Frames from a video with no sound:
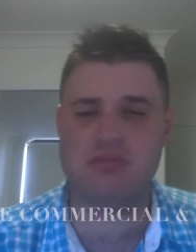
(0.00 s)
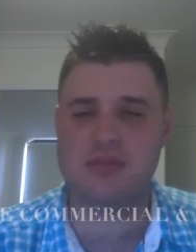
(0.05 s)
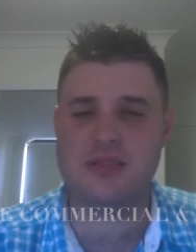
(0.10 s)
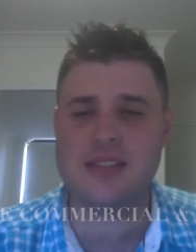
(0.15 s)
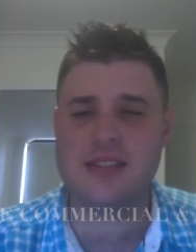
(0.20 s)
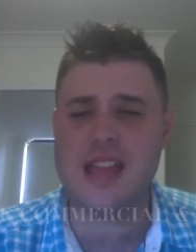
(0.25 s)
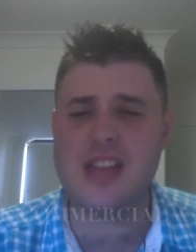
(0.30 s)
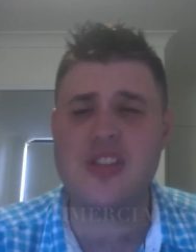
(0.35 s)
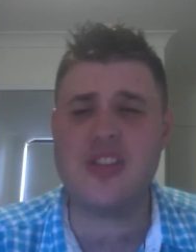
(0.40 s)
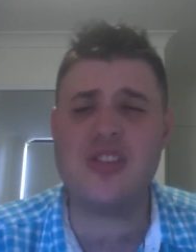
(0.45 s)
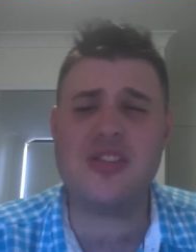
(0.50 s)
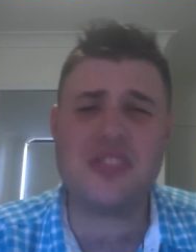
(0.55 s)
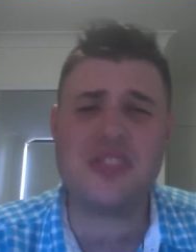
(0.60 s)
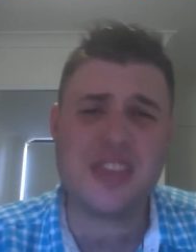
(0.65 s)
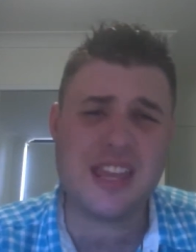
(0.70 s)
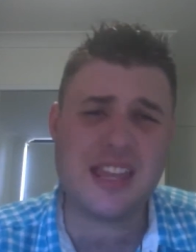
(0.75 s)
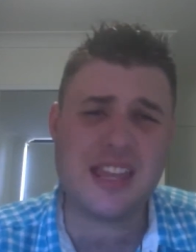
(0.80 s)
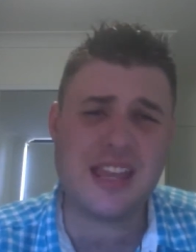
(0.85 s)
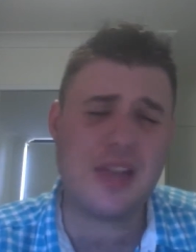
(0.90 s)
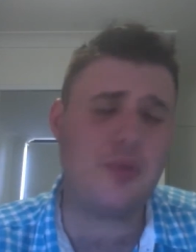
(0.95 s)
Now you'd
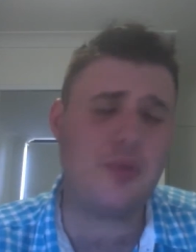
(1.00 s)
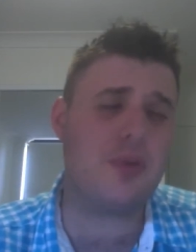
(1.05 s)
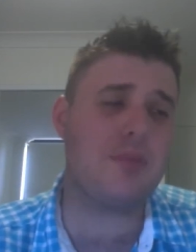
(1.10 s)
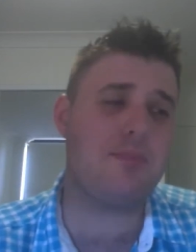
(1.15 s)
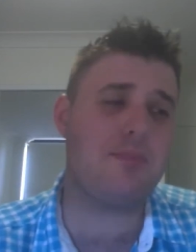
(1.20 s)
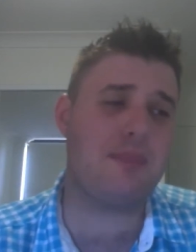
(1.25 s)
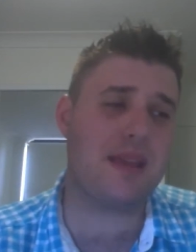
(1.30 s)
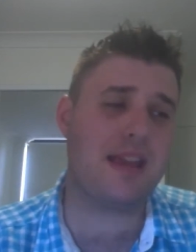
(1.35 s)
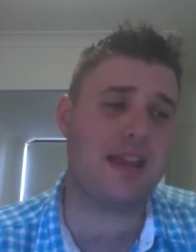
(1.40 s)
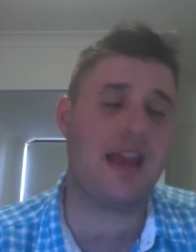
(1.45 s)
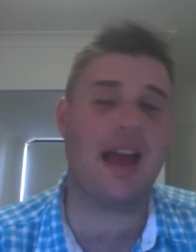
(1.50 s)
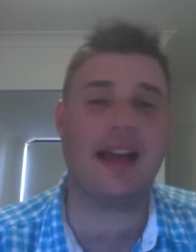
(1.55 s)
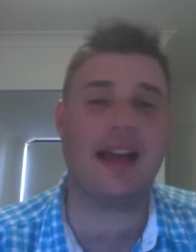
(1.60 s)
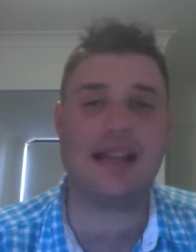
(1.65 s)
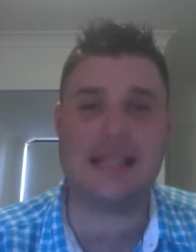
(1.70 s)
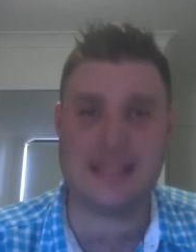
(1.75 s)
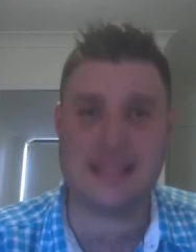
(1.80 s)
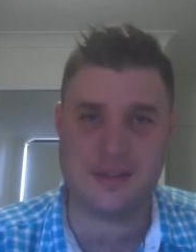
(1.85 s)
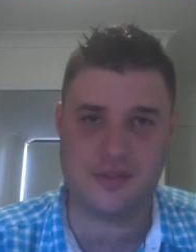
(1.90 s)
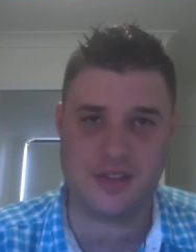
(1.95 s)
think it would be a
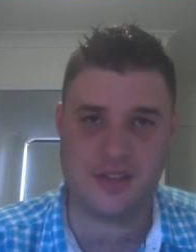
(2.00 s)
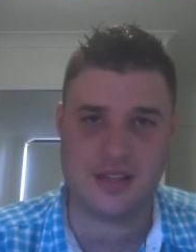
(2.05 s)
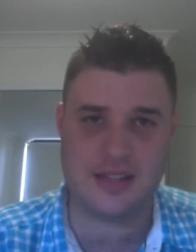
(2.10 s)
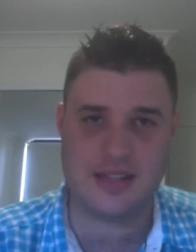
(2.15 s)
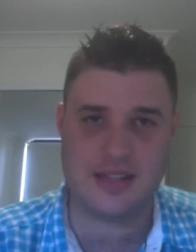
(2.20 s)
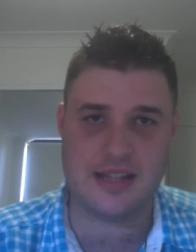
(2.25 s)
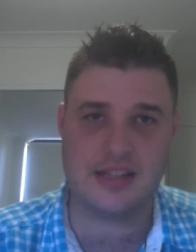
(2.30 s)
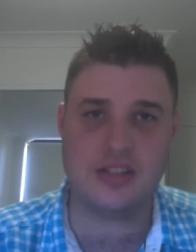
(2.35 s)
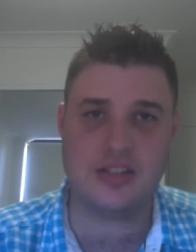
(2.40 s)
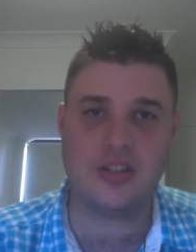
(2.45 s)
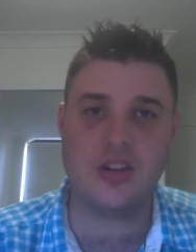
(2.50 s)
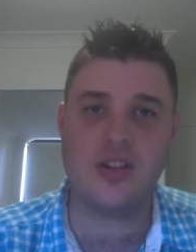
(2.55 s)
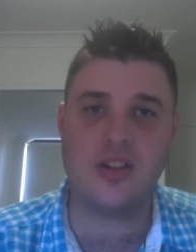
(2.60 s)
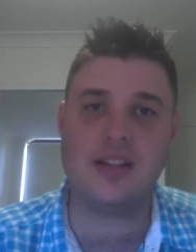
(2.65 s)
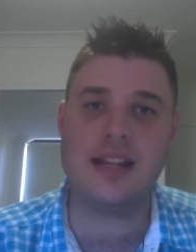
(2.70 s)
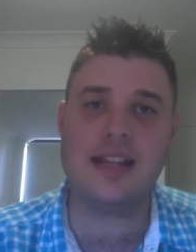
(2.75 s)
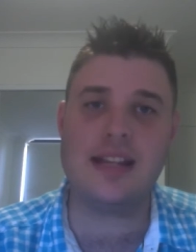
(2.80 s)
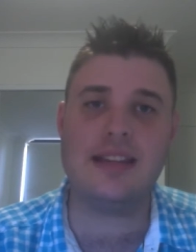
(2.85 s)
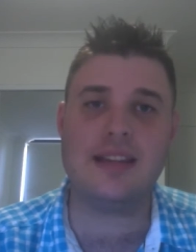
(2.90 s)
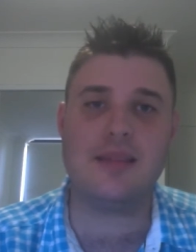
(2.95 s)
given that a
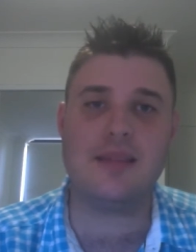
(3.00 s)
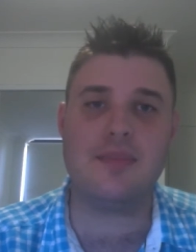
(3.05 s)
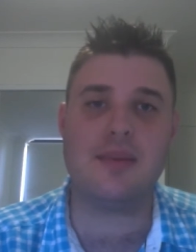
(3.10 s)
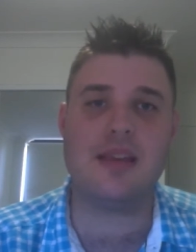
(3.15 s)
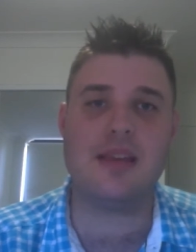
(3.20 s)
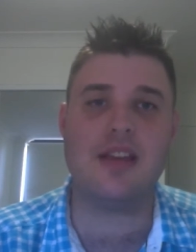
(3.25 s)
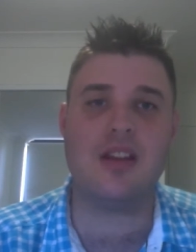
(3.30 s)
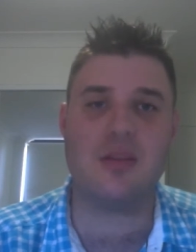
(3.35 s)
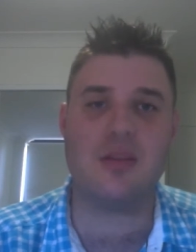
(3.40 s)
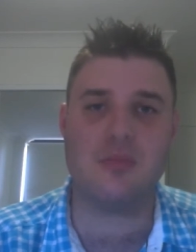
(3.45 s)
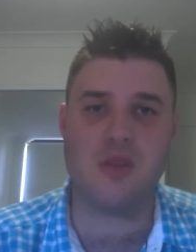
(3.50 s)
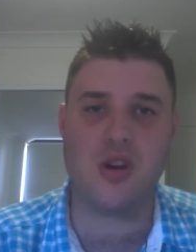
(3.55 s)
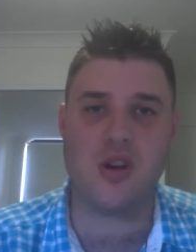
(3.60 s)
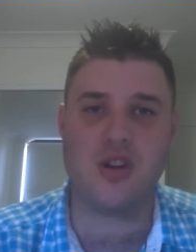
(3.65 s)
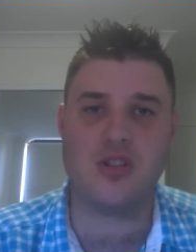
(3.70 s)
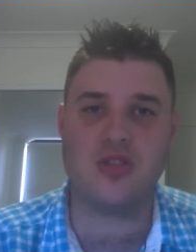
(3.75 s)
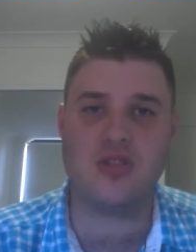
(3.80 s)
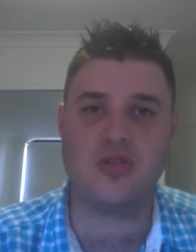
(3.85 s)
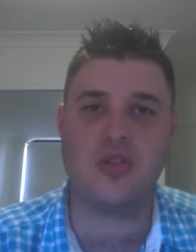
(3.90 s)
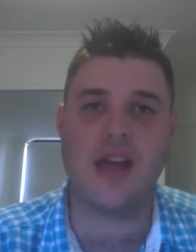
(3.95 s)
song needs to be
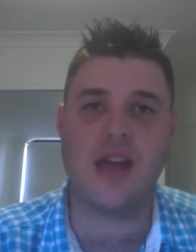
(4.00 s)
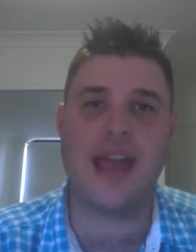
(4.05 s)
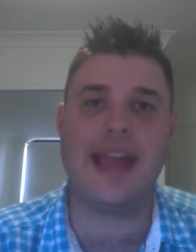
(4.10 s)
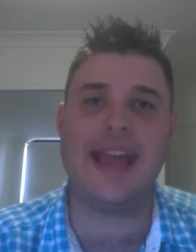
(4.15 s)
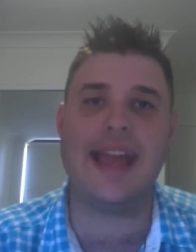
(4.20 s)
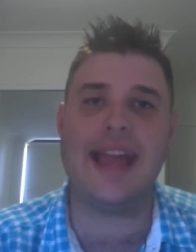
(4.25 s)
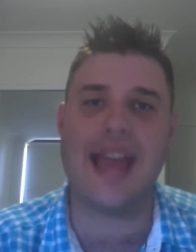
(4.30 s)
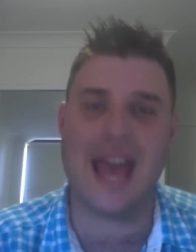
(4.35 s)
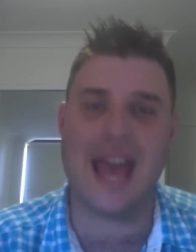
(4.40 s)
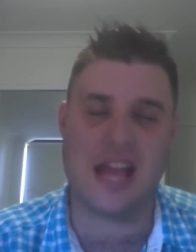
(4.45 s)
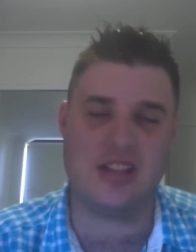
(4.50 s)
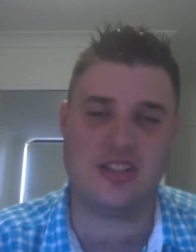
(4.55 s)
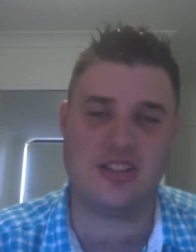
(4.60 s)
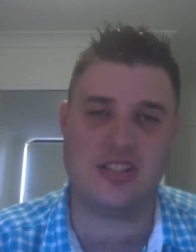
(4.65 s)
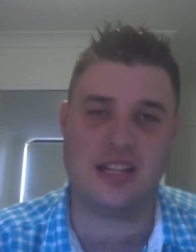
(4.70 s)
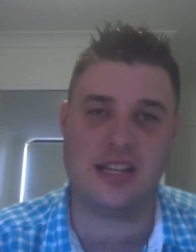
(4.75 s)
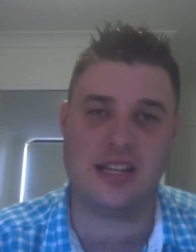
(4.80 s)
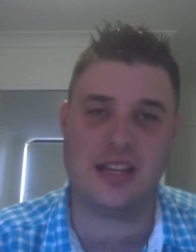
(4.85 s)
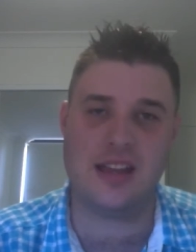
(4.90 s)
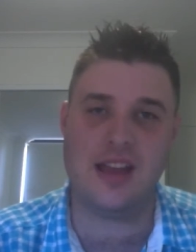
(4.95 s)
commercial and
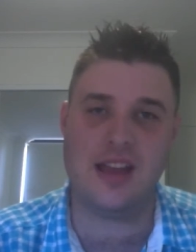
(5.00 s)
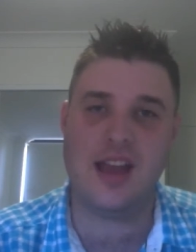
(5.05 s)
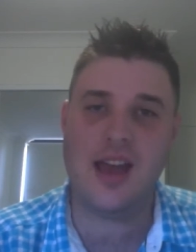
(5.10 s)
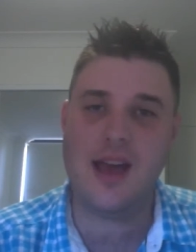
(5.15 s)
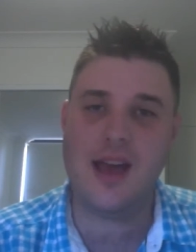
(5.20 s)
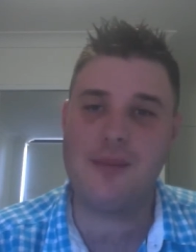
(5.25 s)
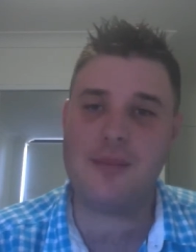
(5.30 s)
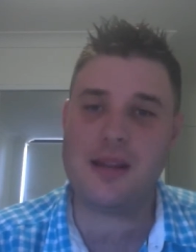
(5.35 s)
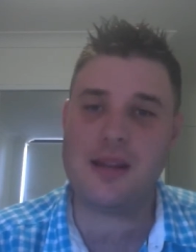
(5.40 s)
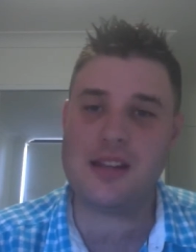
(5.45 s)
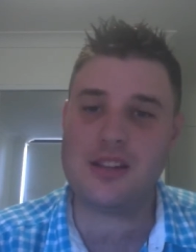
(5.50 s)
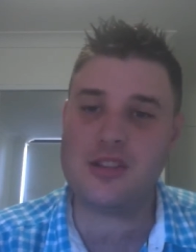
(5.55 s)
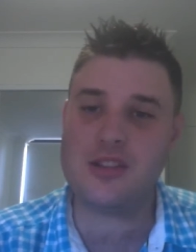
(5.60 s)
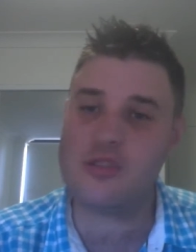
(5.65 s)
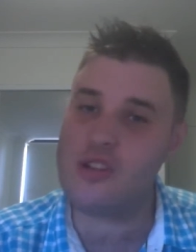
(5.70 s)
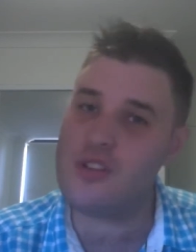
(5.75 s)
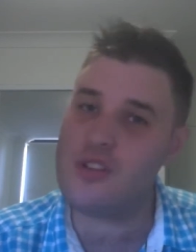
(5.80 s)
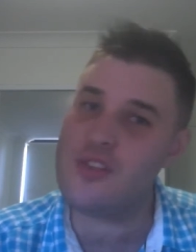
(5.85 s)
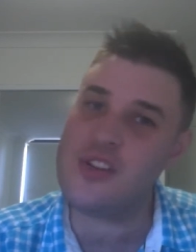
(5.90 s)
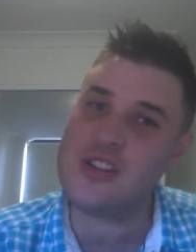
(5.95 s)
catchy, but in
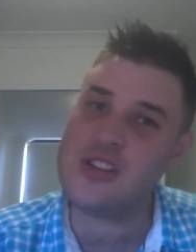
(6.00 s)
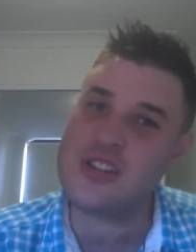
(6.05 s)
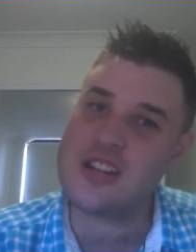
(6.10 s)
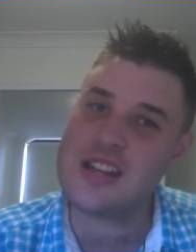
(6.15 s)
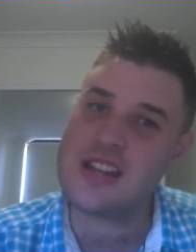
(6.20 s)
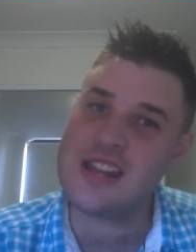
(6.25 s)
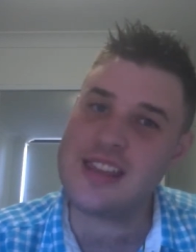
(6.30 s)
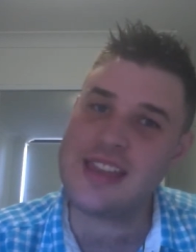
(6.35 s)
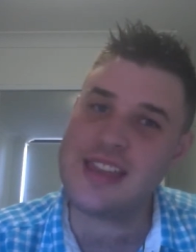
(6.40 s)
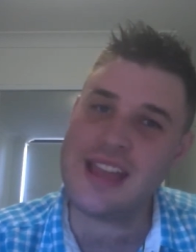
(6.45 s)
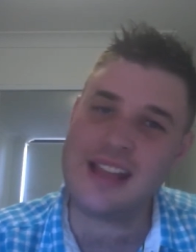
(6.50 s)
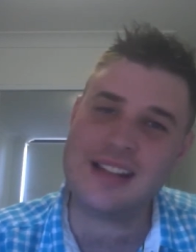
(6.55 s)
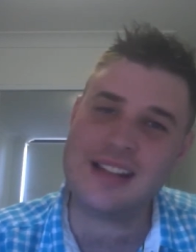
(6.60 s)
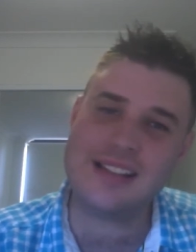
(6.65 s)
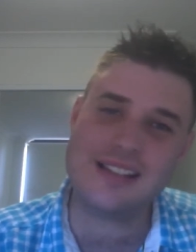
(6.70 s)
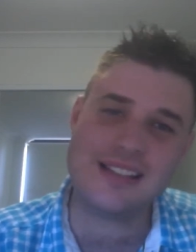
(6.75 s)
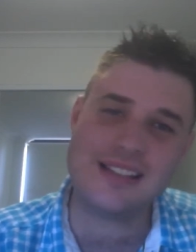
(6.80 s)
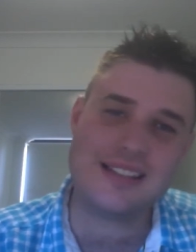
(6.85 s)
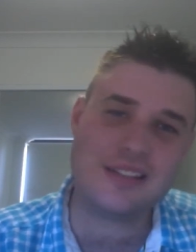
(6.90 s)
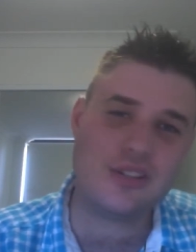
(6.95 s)
Eurovision that
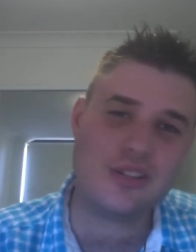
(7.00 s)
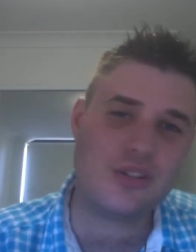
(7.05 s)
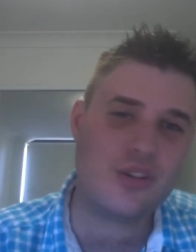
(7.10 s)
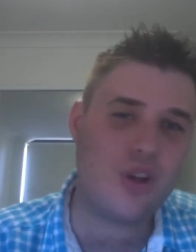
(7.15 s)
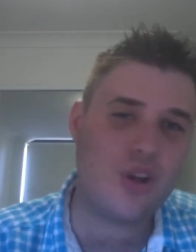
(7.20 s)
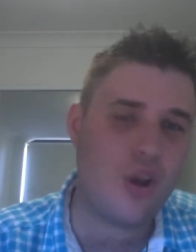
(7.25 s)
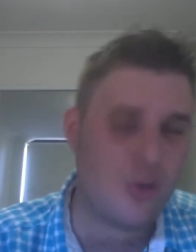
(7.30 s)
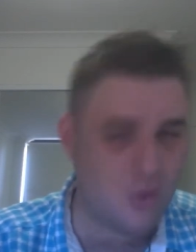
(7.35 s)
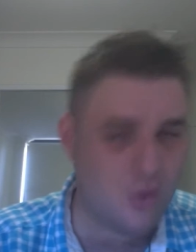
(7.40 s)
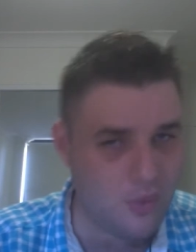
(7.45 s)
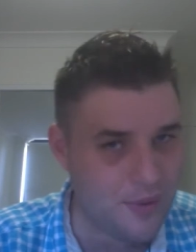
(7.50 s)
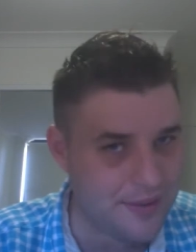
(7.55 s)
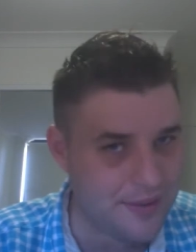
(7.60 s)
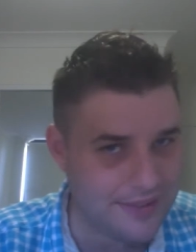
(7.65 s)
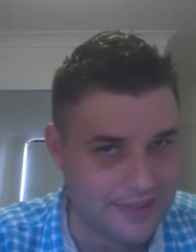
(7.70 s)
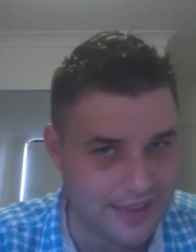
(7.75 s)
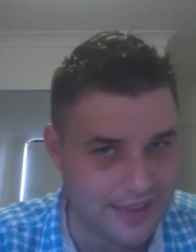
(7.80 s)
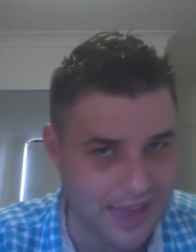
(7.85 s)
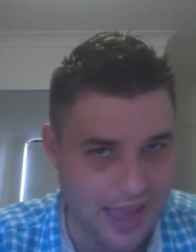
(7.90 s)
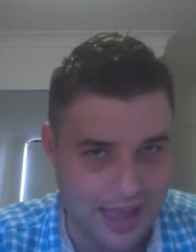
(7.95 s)
is not
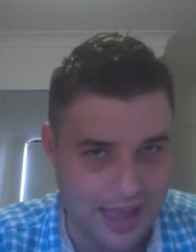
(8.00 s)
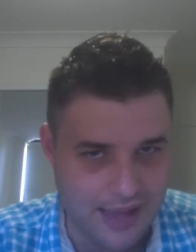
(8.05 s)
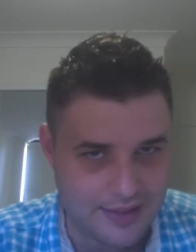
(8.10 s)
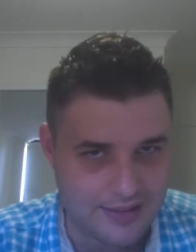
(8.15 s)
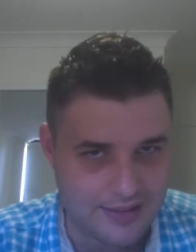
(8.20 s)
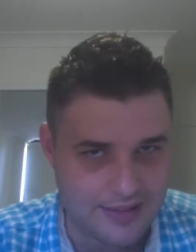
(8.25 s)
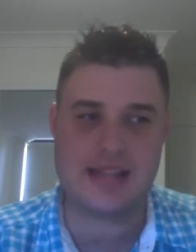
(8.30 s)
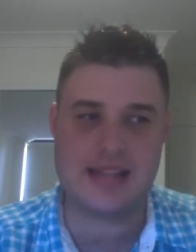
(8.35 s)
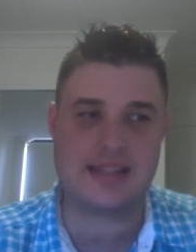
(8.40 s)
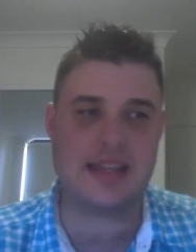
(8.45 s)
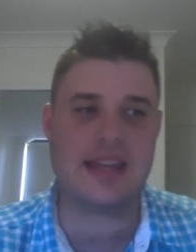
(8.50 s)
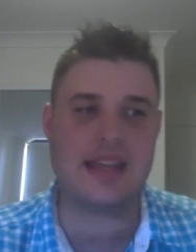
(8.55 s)
always the case.